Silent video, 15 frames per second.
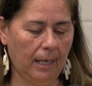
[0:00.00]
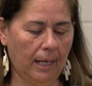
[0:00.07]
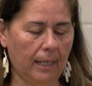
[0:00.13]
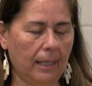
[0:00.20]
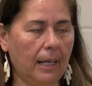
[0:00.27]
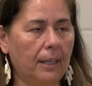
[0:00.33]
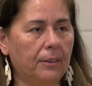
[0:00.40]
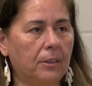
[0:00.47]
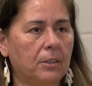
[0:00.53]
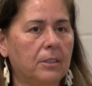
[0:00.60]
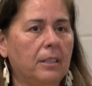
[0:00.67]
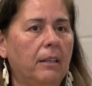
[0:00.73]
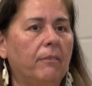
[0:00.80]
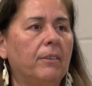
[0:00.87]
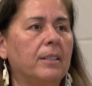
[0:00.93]
and
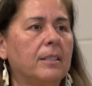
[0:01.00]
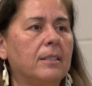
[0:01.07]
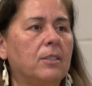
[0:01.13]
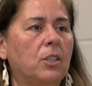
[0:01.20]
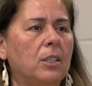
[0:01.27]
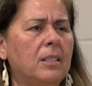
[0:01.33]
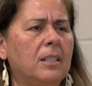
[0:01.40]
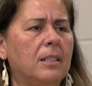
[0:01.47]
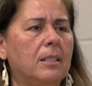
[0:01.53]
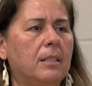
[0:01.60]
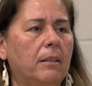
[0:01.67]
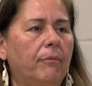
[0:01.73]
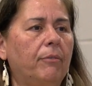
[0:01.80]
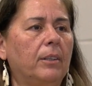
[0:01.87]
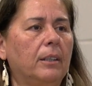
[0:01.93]
others give us just a
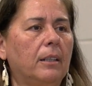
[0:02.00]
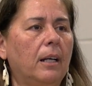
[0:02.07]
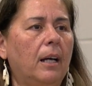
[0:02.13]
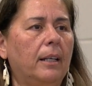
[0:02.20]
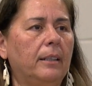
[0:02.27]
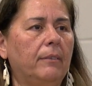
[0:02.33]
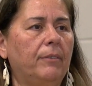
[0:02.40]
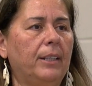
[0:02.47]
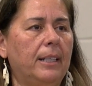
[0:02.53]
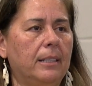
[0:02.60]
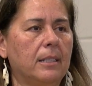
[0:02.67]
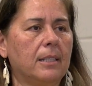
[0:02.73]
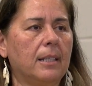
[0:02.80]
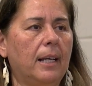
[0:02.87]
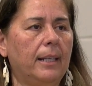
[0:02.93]
different kind of
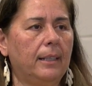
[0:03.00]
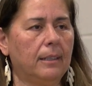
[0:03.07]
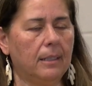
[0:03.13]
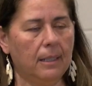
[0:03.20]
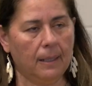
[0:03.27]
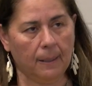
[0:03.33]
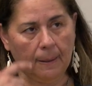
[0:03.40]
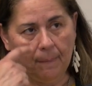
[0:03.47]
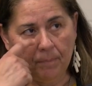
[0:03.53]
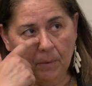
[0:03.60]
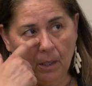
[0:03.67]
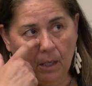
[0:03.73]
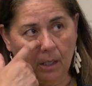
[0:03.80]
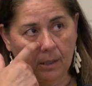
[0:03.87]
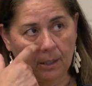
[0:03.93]
insight
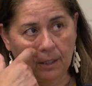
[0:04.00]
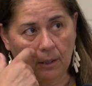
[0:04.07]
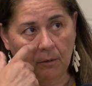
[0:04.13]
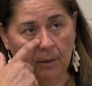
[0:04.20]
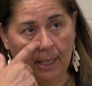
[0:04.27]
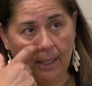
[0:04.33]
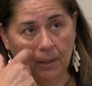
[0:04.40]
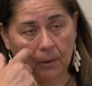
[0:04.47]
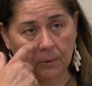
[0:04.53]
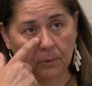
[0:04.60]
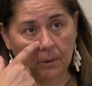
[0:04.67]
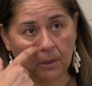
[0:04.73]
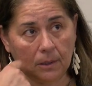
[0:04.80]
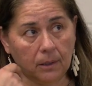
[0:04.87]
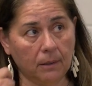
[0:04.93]
onto the
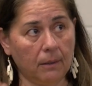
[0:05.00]
ground